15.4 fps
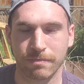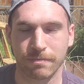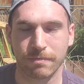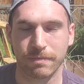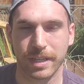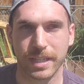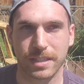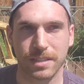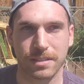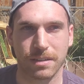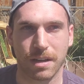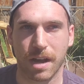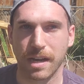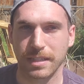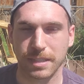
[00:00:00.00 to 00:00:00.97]
it's
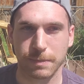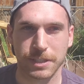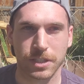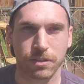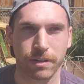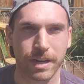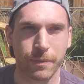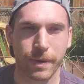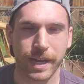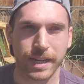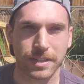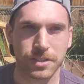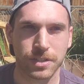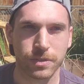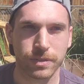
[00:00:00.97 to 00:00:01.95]
awesome. It's a great way
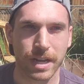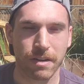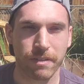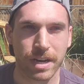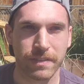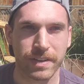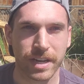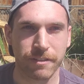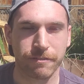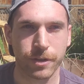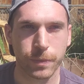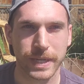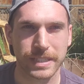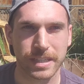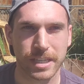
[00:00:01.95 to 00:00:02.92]
to get rid of any
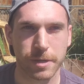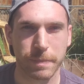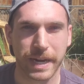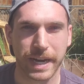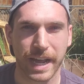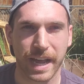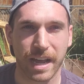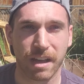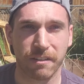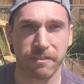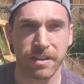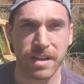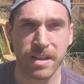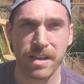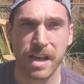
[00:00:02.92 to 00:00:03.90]
food waste that you might have.
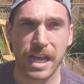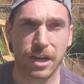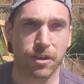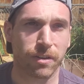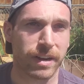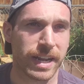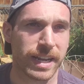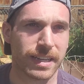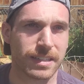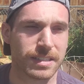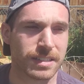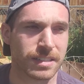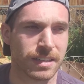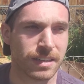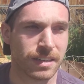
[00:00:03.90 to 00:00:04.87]
It
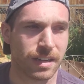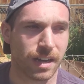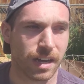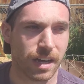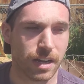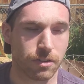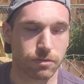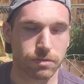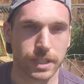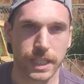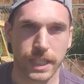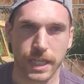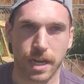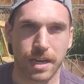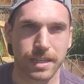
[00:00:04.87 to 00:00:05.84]
creates
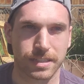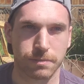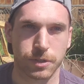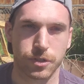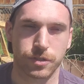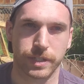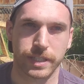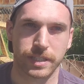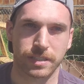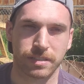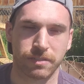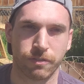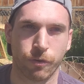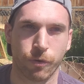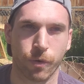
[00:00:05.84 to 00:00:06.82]
really awesome
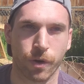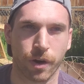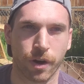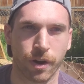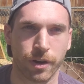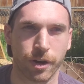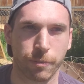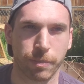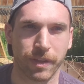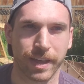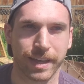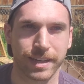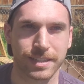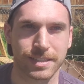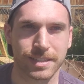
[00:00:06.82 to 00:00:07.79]
nutrients for your
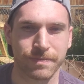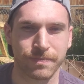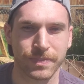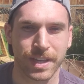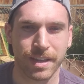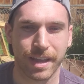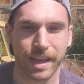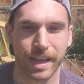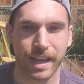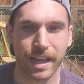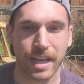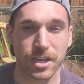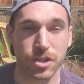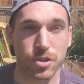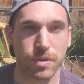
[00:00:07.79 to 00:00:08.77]
plants,
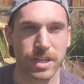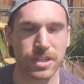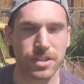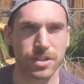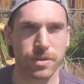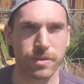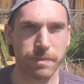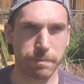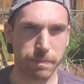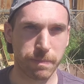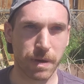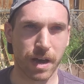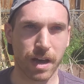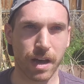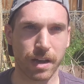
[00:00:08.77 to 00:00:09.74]
and you can do it
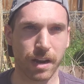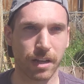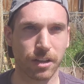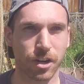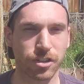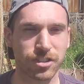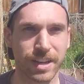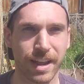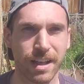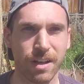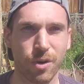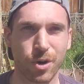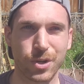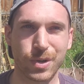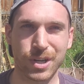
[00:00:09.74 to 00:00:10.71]
on a large scale,
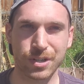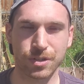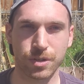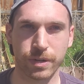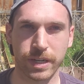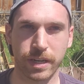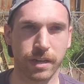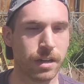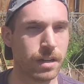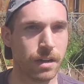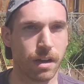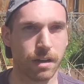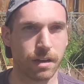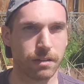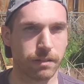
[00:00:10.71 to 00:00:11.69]
or you can do it
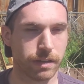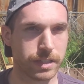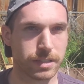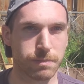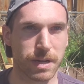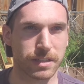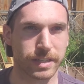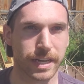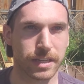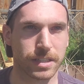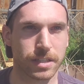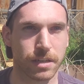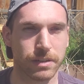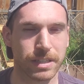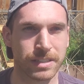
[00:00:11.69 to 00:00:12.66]
on a really small scale.
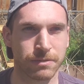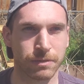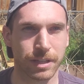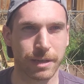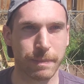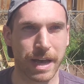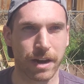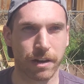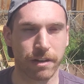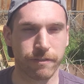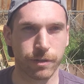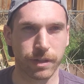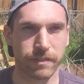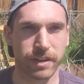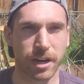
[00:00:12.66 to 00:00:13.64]
So it doesn't really matter if
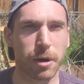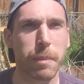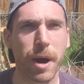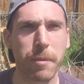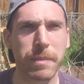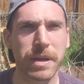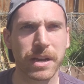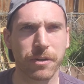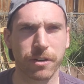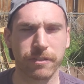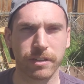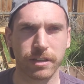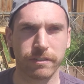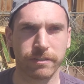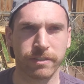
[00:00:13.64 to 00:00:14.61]
you live in an apartment or if
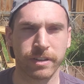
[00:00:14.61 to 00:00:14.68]
you live